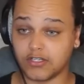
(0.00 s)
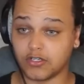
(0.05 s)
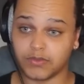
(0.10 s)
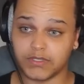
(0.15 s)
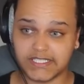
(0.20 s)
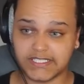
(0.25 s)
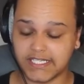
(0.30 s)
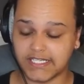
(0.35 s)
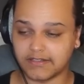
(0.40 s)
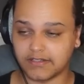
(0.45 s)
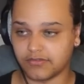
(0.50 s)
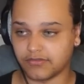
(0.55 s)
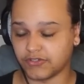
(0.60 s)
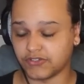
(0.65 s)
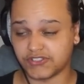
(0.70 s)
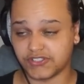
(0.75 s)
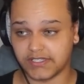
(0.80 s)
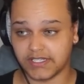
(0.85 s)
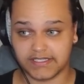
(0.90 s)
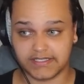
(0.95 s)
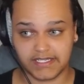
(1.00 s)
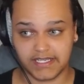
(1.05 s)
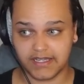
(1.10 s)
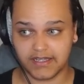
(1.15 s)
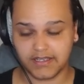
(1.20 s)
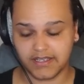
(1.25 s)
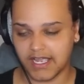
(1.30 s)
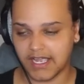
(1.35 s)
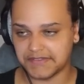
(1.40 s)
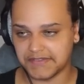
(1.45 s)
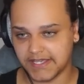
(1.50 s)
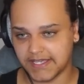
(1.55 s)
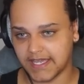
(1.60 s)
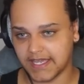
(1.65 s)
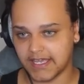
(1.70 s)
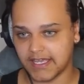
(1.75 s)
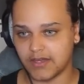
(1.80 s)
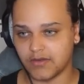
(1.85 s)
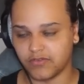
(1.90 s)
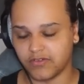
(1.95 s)
don't want to take the throw, so they tech and they
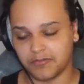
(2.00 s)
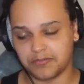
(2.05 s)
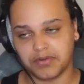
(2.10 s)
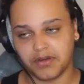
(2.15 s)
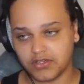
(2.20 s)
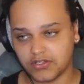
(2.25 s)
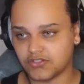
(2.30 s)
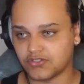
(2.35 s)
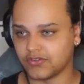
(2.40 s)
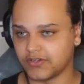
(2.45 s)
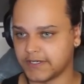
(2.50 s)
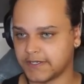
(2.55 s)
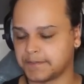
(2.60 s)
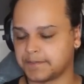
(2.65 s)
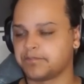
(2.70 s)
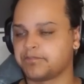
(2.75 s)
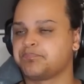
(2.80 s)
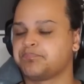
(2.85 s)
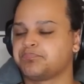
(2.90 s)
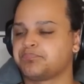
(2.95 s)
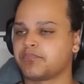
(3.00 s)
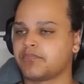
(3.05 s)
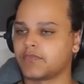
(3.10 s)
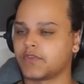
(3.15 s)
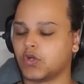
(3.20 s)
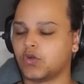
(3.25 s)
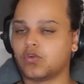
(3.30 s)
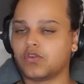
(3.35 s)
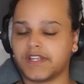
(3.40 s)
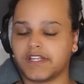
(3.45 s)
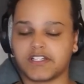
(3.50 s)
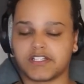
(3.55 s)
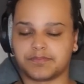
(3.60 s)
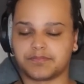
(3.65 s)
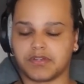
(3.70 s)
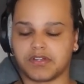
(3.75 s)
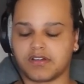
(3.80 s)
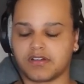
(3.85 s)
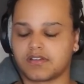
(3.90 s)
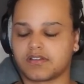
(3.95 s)
get hit with a block string, or they just
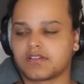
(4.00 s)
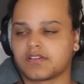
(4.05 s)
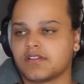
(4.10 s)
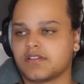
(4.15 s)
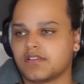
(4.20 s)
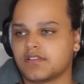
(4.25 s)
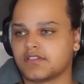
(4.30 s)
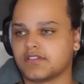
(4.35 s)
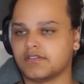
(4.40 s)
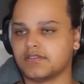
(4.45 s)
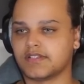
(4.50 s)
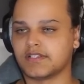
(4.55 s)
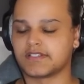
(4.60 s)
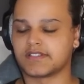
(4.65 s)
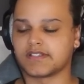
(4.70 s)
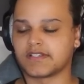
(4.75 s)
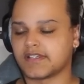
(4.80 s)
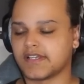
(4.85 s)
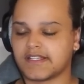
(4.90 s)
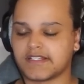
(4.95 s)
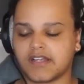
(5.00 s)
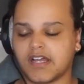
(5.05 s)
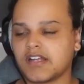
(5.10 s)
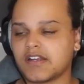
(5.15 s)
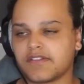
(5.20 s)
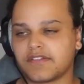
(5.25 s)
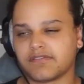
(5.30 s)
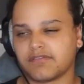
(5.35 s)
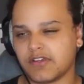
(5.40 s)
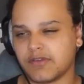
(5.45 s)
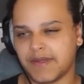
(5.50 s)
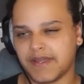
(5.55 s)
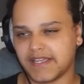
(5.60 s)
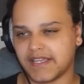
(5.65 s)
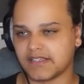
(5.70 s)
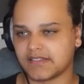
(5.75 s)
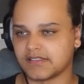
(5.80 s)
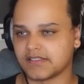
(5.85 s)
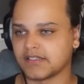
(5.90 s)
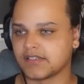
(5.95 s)
block. So it's kind of 3-way
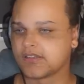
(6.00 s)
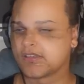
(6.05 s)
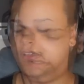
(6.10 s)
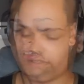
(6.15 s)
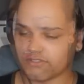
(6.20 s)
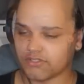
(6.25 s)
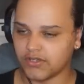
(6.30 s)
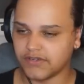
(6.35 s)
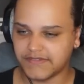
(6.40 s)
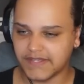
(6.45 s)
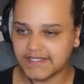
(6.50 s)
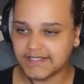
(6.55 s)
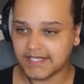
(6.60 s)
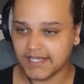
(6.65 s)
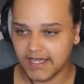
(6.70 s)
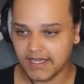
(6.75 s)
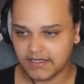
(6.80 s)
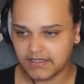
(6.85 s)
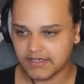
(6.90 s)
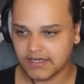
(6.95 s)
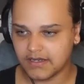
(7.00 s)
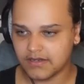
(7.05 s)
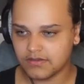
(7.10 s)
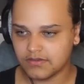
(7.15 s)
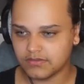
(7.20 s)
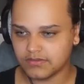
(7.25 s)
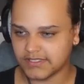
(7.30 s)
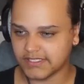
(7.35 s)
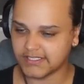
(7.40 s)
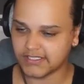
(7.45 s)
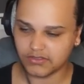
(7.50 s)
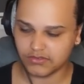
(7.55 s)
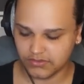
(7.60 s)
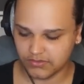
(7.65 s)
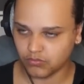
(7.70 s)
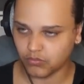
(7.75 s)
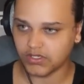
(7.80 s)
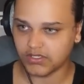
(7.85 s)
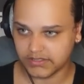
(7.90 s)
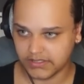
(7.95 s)
guessing. So if they tech now, this is
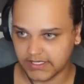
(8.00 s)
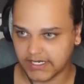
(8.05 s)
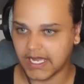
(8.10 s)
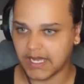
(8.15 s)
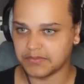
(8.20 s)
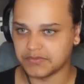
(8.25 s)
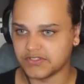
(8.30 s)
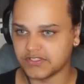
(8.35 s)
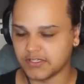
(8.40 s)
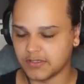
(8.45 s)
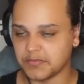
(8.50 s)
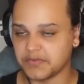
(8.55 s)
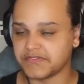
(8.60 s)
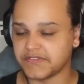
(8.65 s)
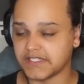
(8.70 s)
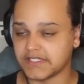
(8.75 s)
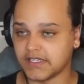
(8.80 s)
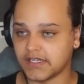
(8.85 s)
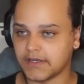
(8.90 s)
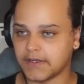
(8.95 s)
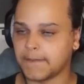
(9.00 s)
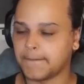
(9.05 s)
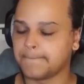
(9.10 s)
what's going to happen to them if they tech.